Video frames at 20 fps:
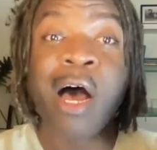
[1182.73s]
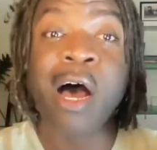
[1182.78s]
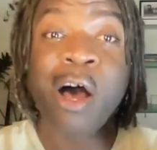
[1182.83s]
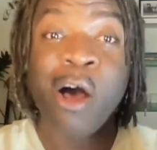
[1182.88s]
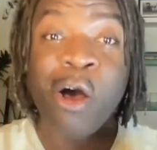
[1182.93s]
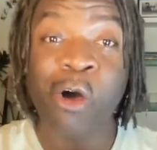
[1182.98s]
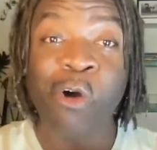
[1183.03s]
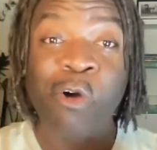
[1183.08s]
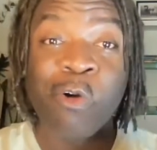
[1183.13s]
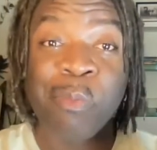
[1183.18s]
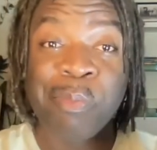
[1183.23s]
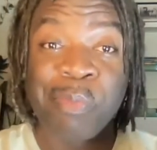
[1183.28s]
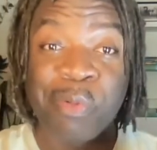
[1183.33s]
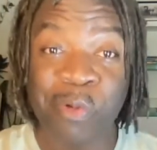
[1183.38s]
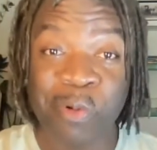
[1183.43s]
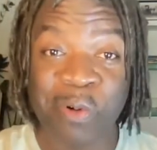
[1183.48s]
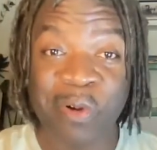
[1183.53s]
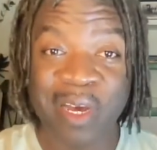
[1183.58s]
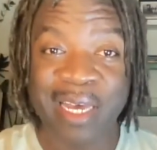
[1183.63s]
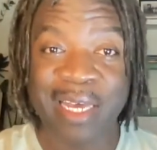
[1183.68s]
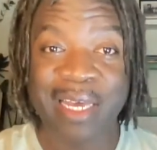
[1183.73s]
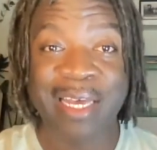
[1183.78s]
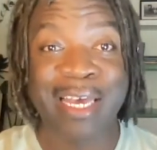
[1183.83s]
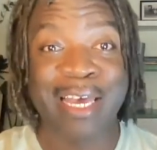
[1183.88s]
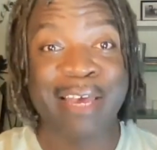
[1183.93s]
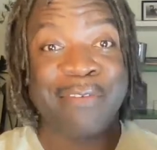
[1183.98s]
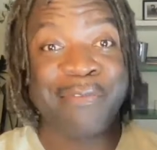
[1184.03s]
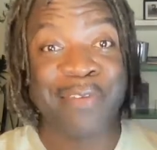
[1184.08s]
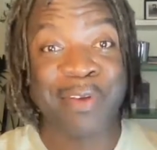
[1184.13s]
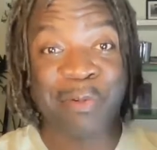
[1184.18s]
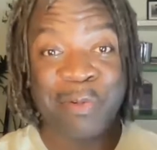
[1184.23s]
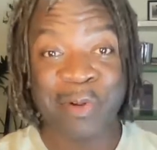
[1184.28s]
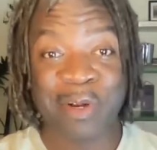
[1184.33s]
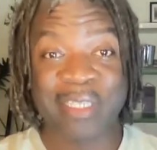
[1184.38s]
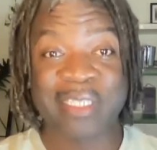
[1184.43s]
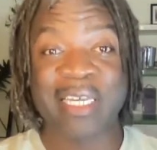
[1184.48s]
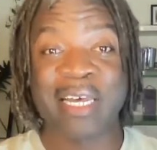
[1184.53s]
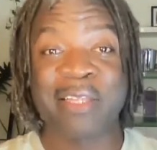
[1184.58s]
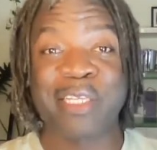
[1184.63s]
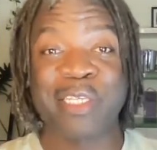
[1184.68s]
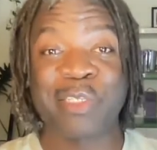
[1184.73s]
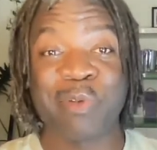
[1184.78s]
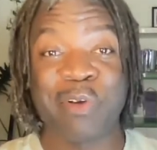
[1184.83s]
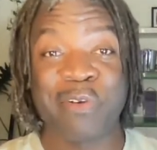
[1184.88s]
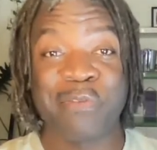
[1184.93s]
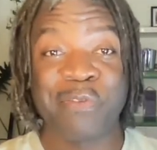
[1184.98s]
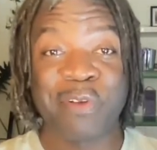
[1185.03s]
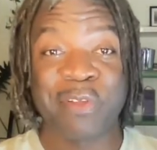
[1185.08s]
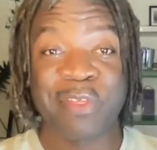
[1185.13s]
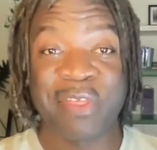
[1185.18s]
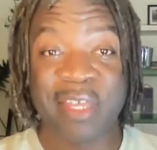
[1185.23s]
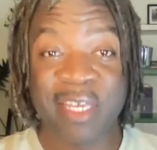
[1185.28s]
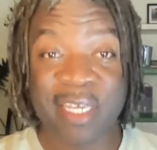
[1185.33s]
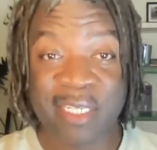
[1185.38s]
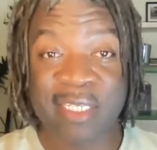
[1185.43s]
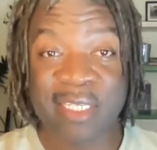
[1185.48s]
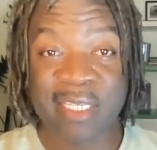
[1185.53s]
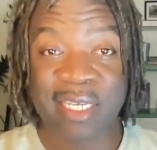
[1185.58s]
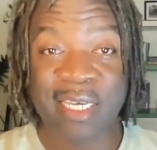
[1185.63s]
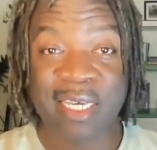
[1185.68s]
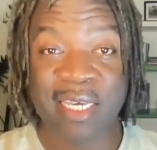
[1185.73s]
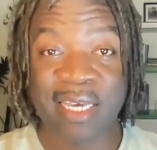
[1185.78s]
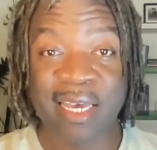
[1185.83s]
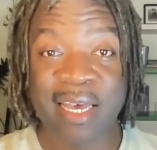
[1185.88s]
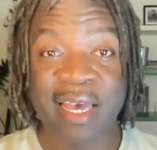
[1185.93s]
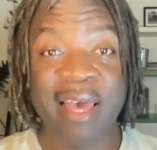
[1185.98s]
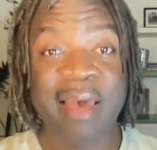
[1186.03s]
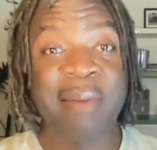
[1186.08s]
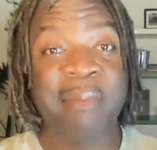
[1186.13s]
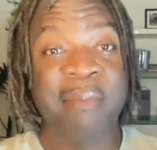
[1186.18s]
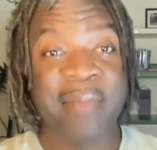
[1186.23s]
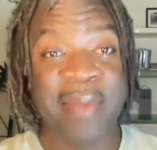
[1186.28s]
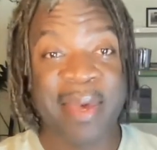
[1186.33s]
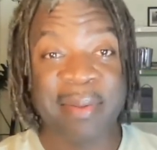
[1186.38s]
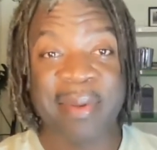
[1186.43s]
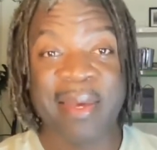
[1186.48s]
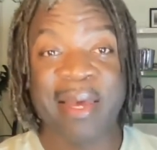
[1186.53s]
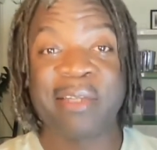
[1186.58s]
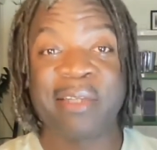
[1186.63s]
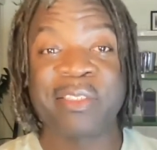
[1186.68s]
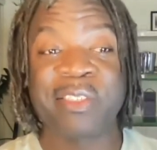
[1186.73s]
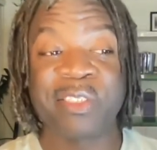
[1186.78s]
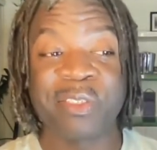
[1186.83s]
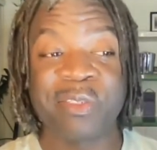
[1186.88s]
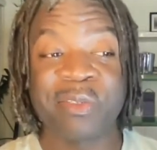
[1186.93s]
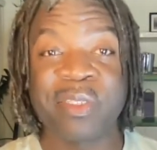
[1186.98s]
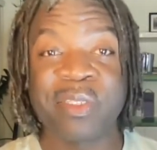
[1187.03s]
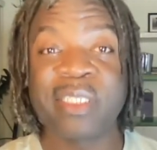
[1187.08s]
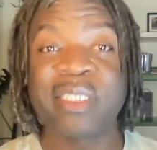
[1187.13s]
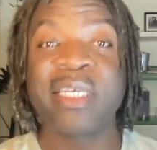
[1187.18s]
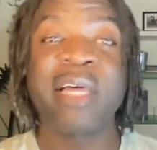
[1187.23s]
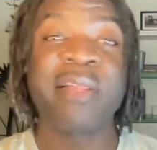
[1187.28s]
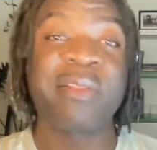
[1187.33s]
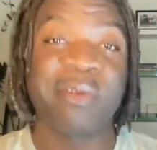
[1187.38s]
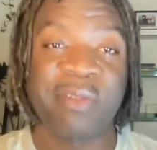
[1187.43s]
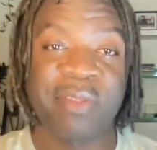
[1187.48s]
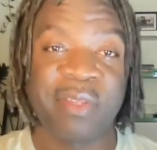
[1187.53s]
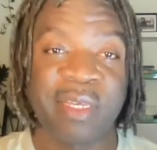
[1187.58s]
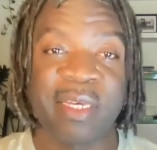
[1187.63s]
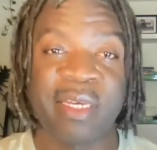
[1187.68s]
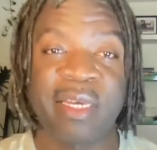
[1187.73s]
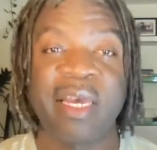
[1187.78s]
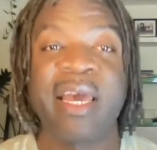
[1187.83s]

oh boy, if it works out this well for this thing, maybe I'll do this other thing.